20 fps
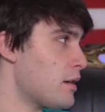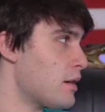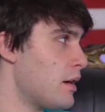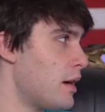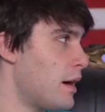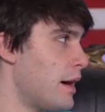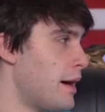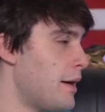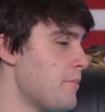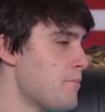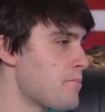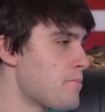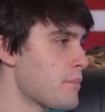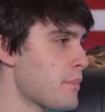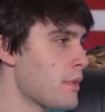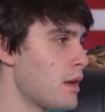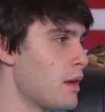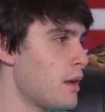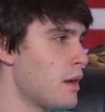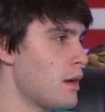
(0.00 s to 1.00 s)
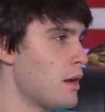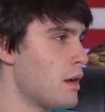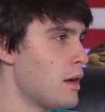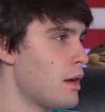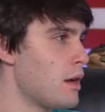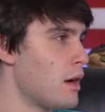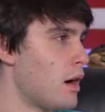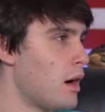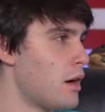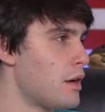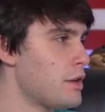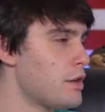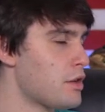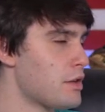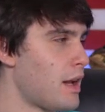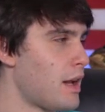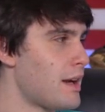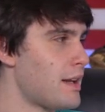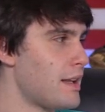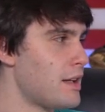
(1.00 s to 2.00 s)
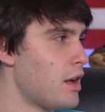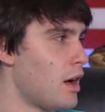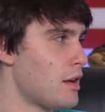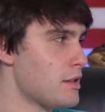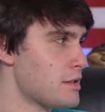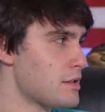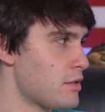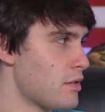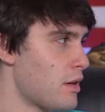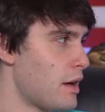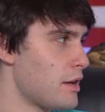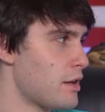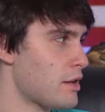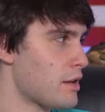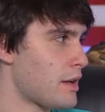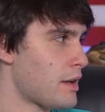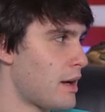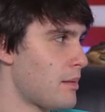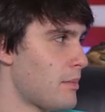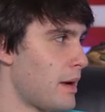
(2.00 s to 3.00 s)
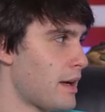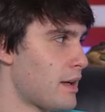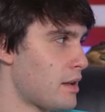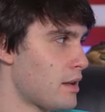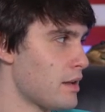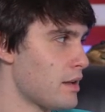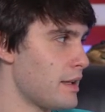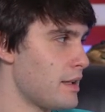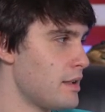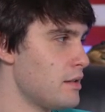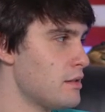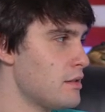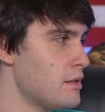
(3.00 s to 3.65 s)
You're not in Austin, right? You're kind of by Killeen?